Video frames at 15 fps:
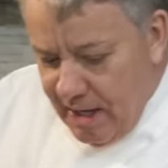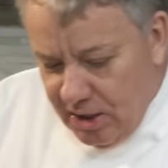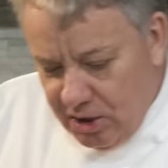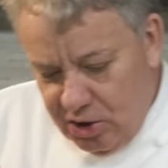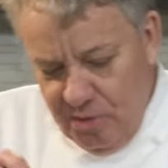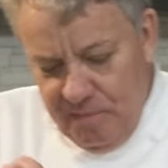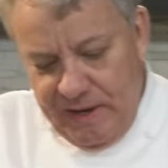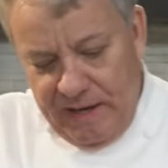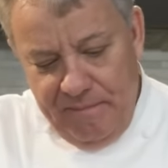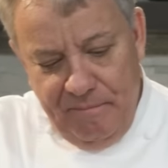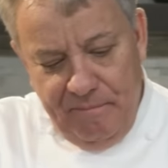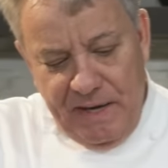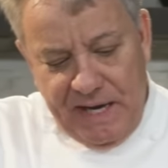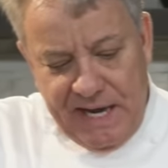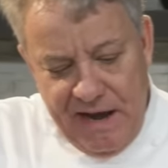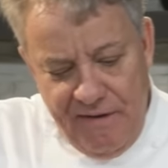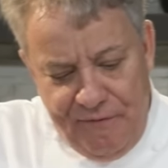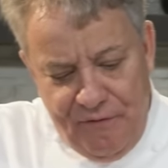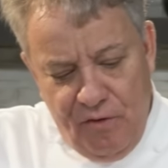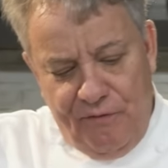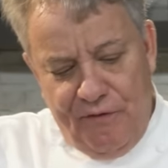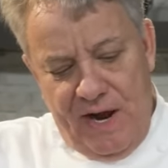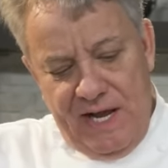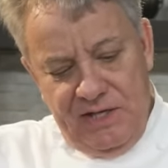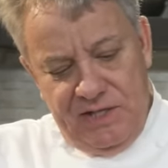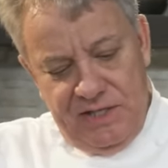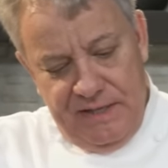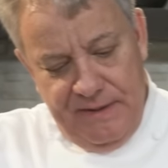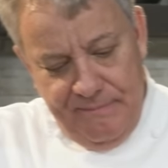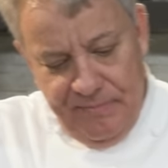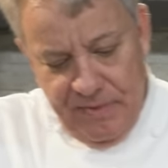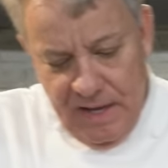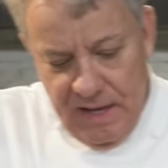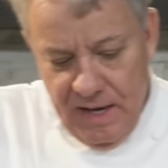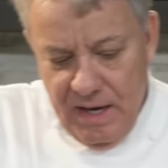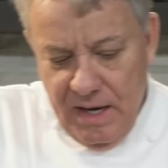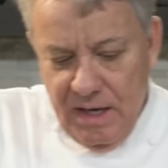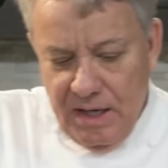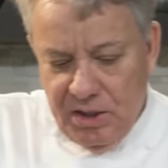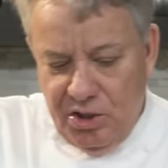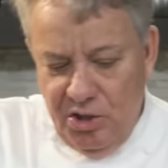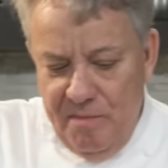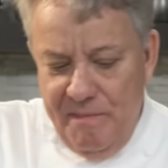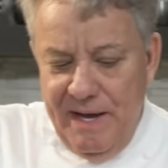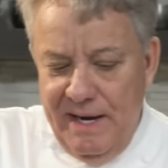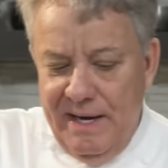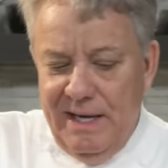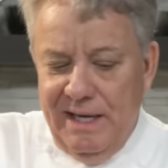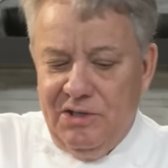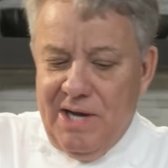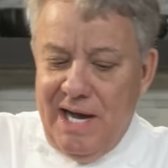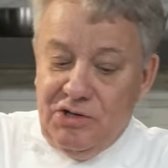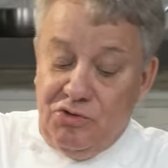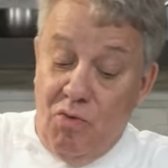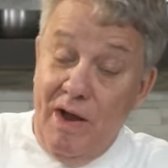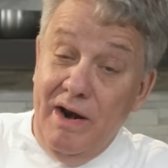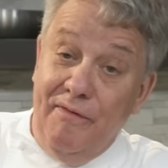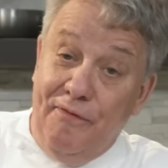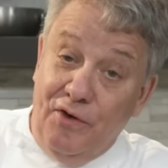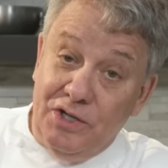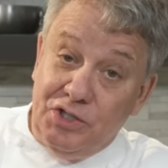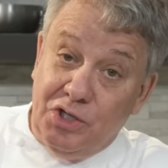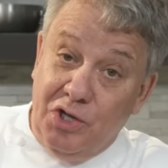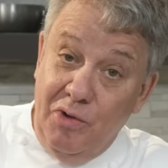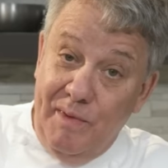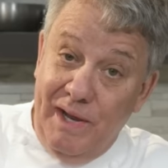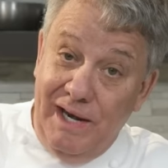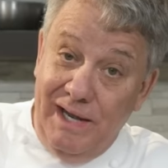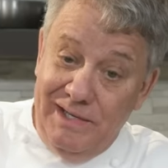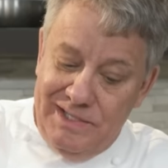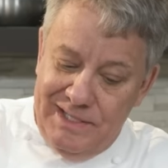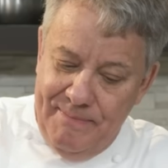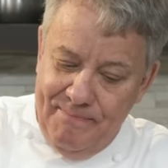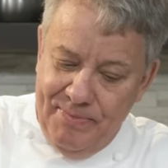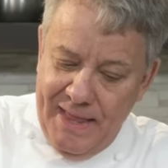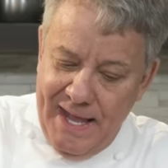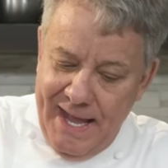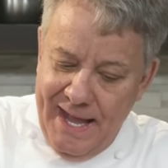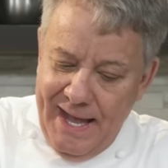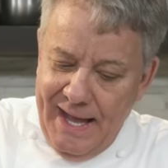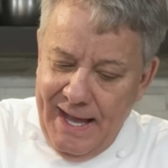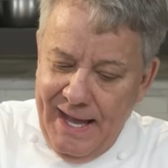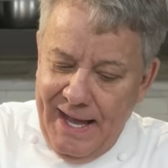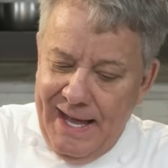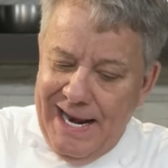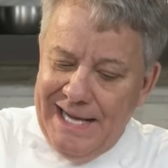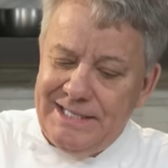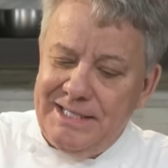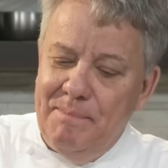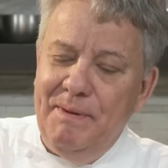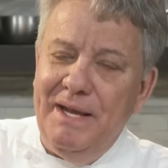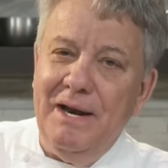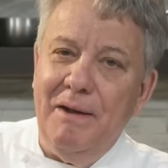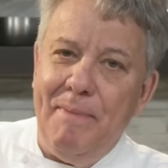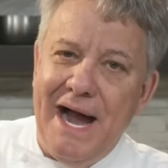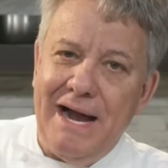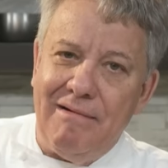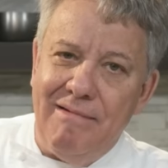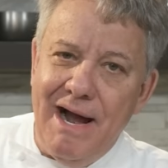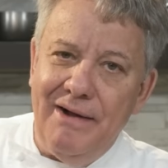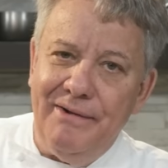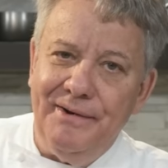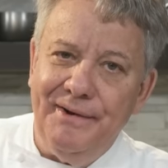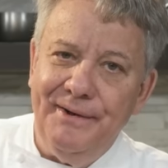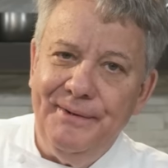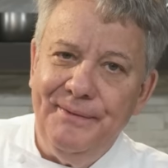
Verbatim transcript: Cumin. Be careful, friends. Cumin is, as wonderful as cumin is, it has to be in the background.